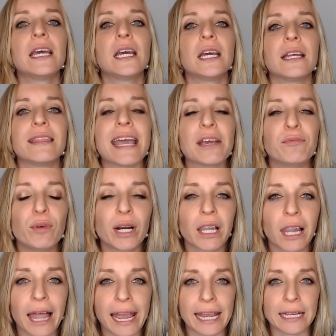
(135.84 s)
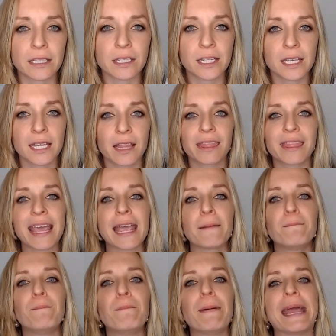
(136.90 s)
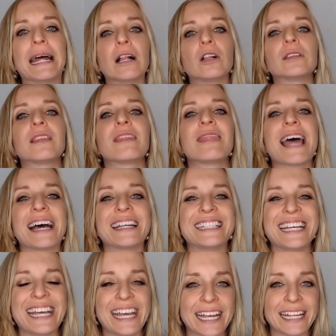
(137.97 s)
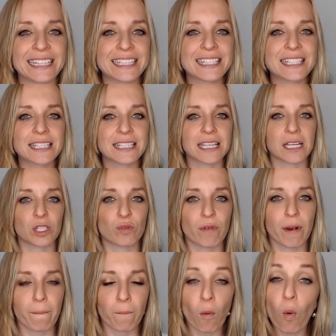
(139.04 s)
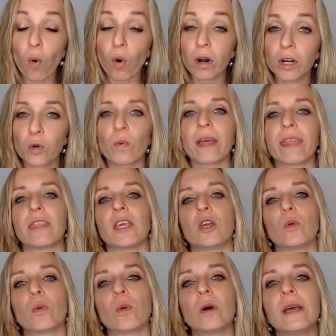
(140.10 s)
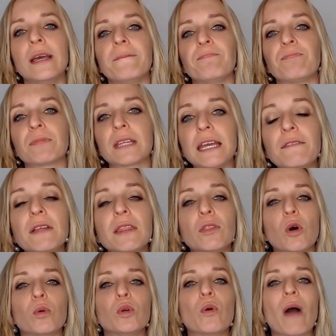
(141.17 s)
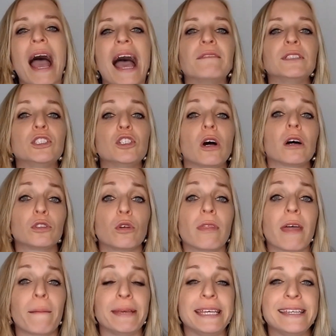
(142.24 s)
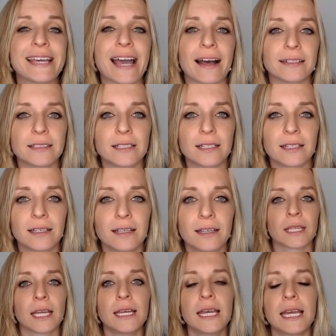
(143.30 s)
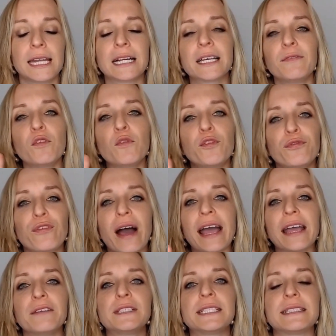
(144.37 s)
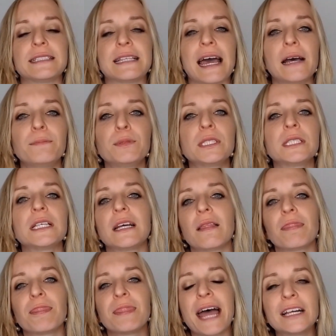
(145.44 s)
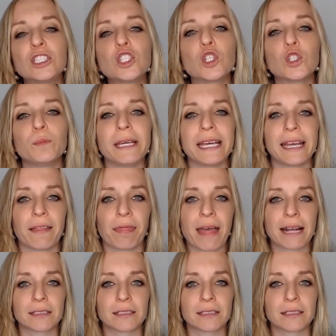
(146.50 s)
they relate. They build that instant rapport with you, even though you haven't talked to them yet. And I'll give you 5 steps that should be in that